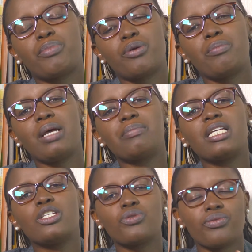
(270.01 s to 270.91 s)
problem
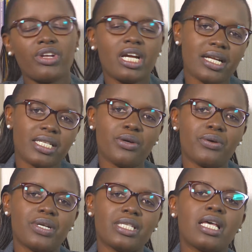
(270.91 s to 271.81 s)
into 3
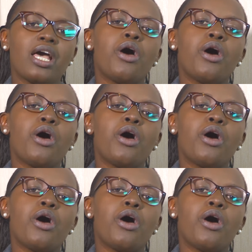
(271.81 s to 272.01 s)
categories.